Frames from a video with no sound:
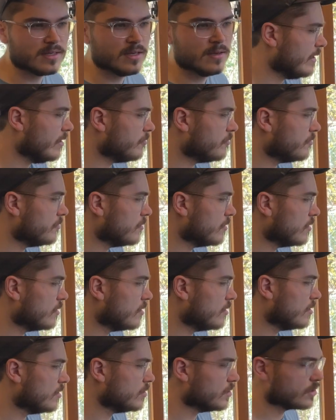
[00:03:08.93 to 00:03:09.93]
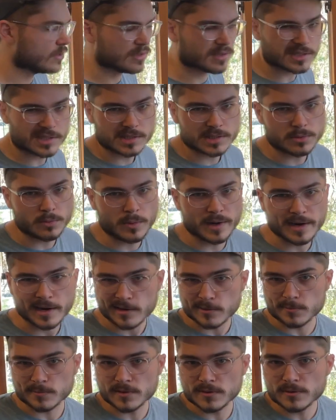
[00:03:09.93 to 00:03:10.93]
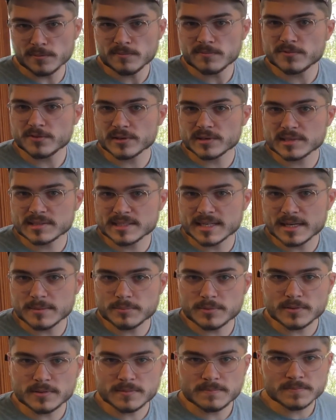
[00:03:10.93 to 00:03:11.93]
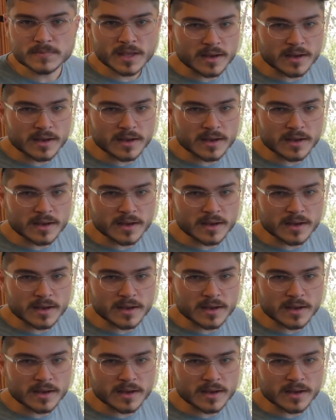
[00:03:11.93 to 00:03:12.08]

If you're in a square room, for example,